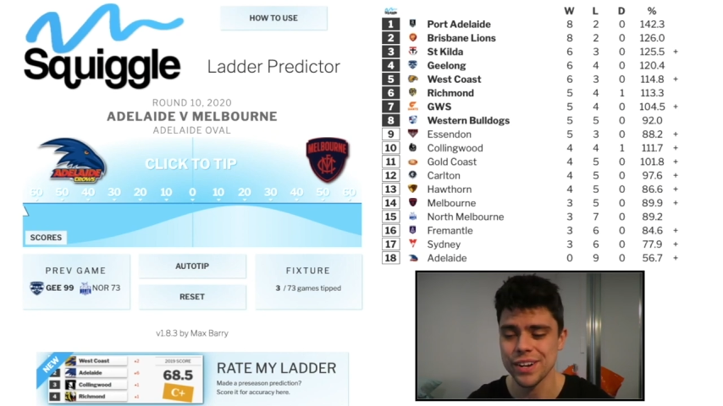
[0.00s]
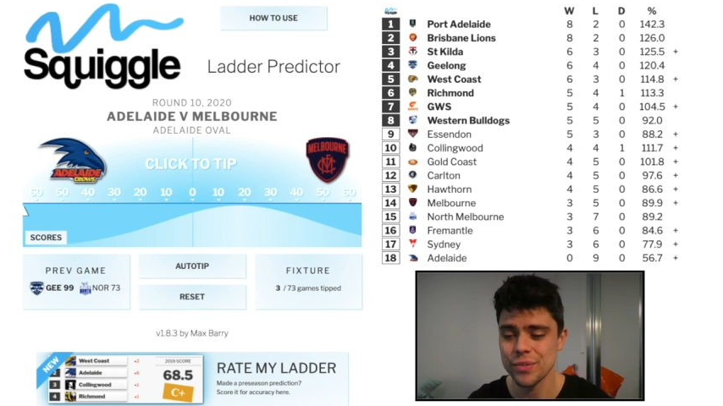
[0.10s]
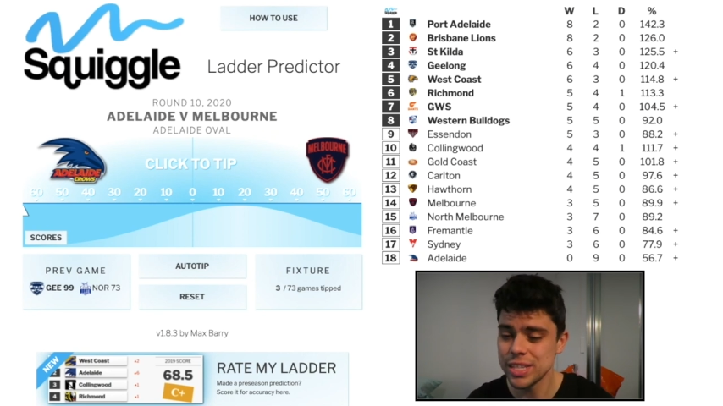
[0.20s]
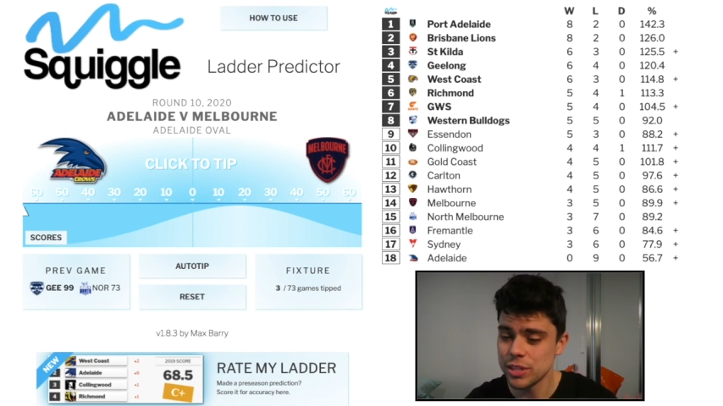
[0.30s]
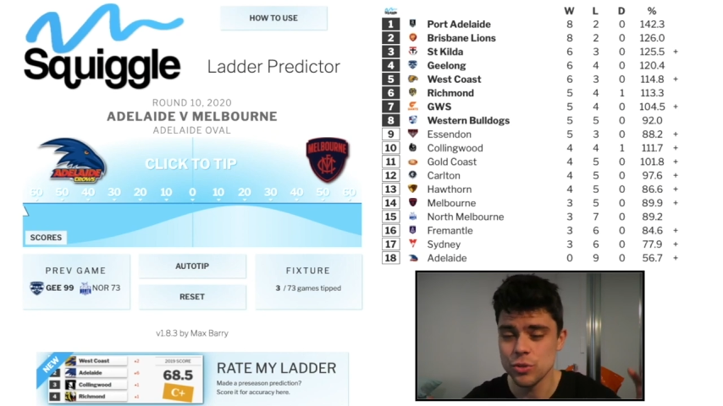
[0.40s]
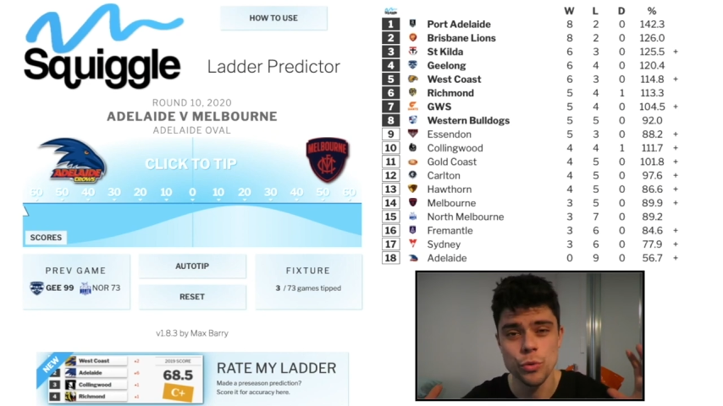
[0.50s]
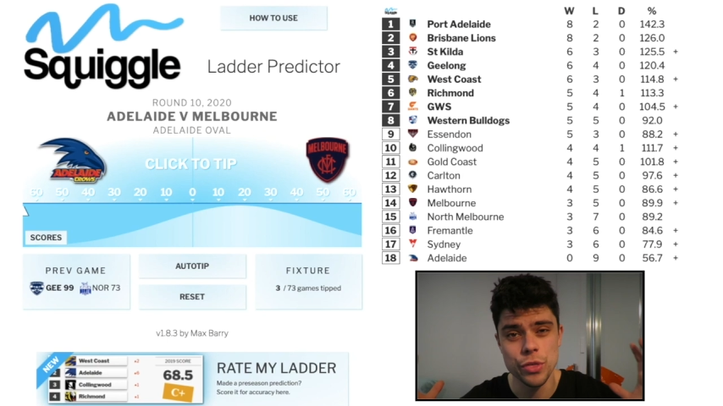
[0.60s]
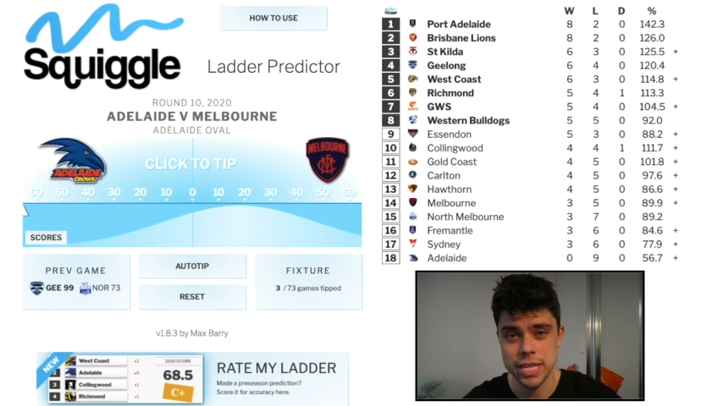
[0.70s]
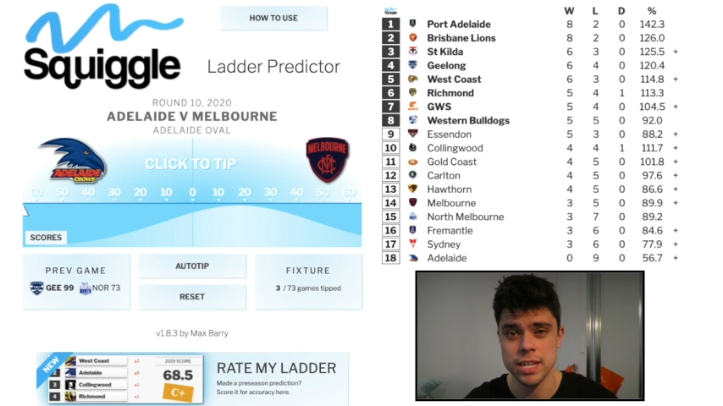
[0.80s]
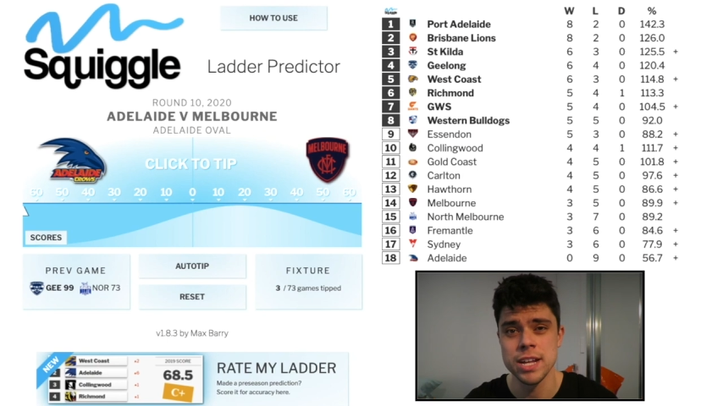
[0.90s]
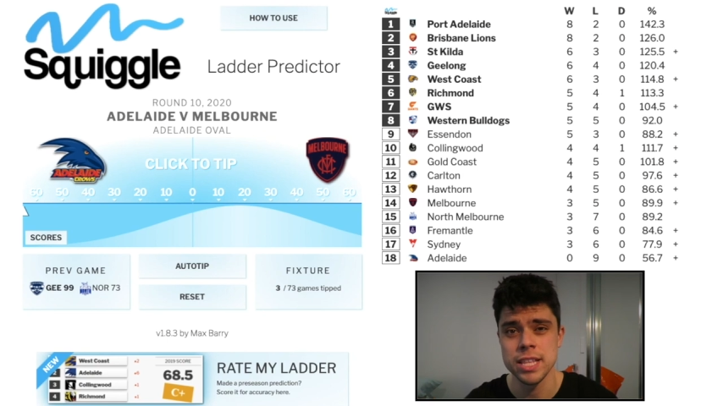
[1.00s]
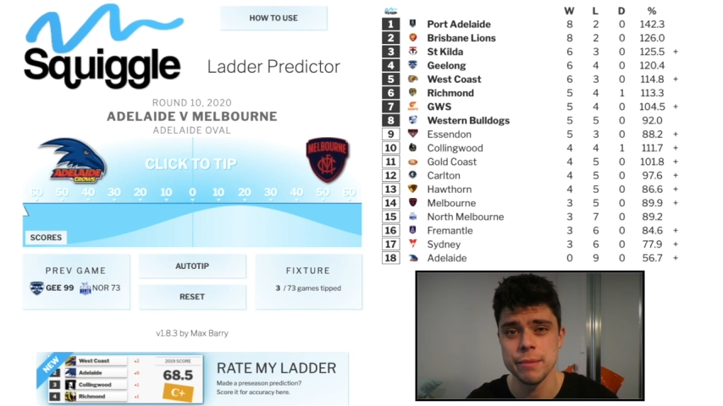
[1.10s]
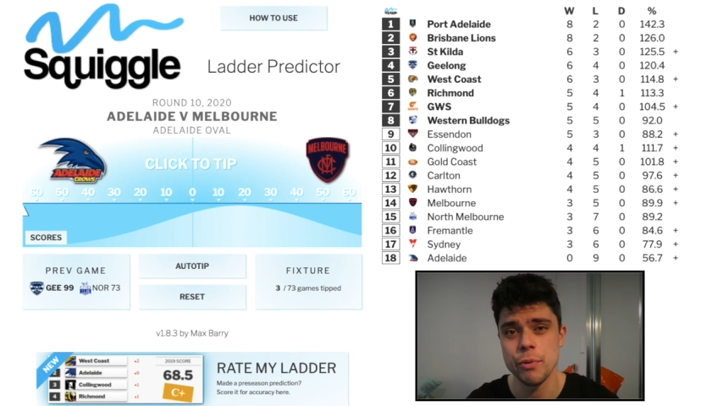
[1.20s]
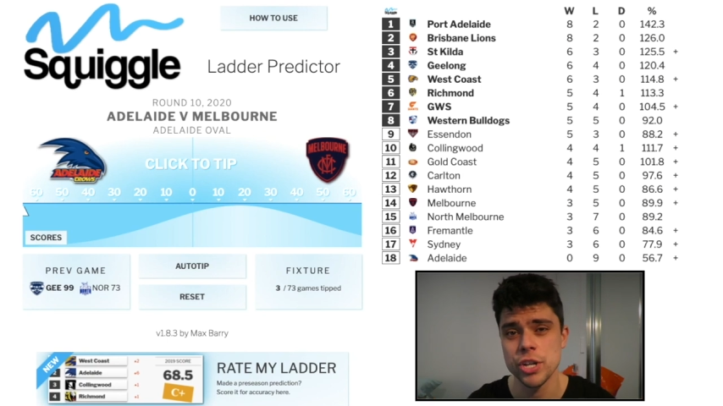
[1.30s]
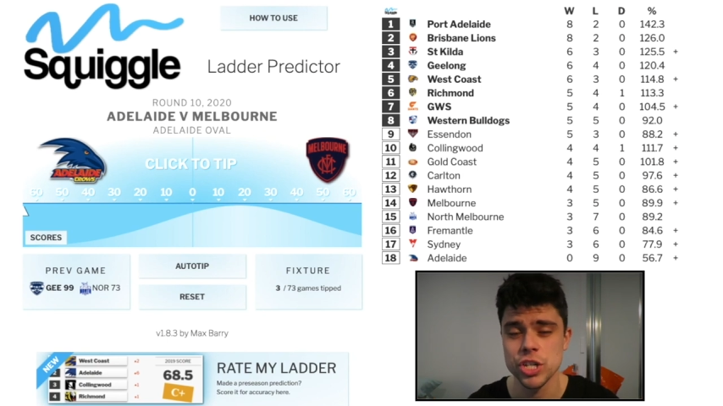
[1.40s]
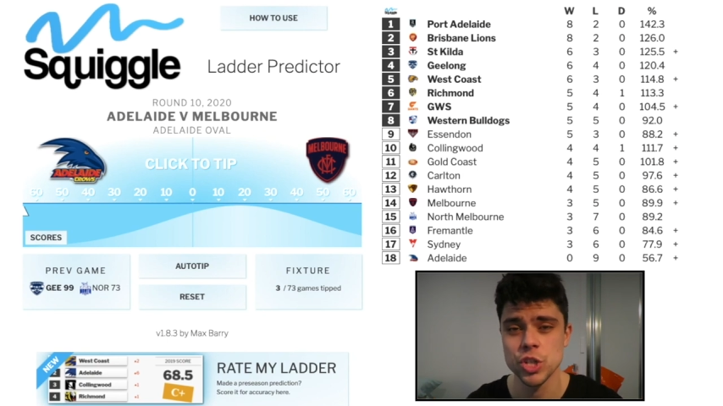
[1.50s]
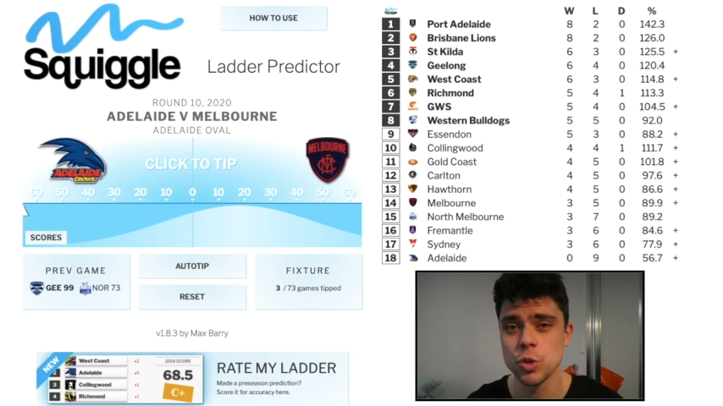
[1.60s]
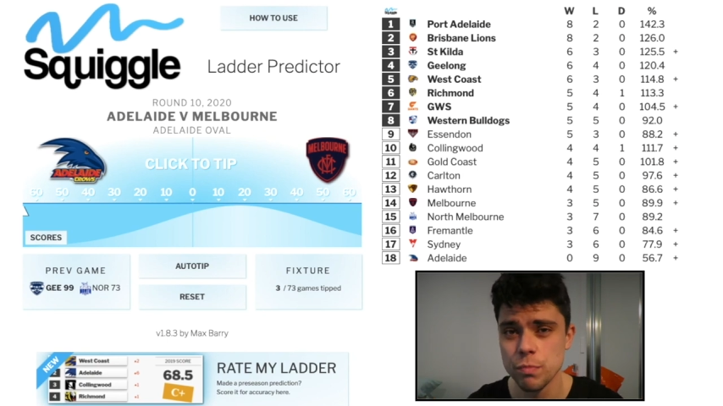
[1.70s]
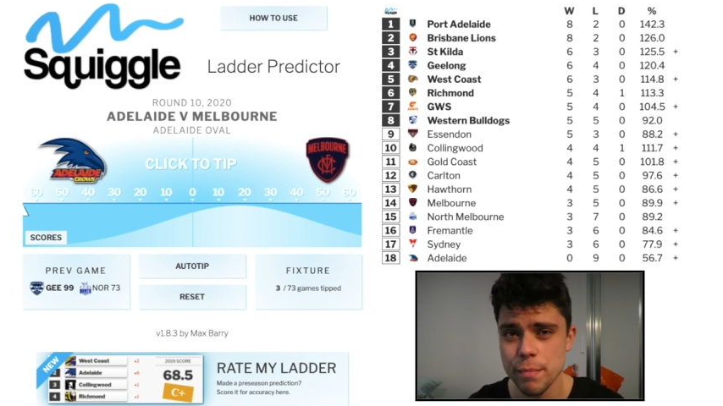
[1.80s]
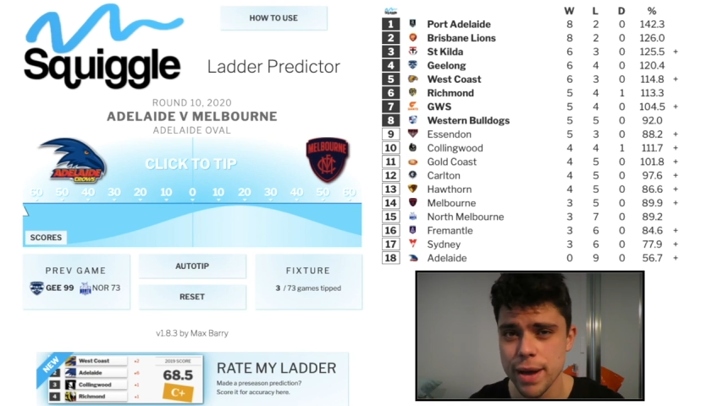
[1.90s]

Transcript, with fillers: and I really do think the pressure should be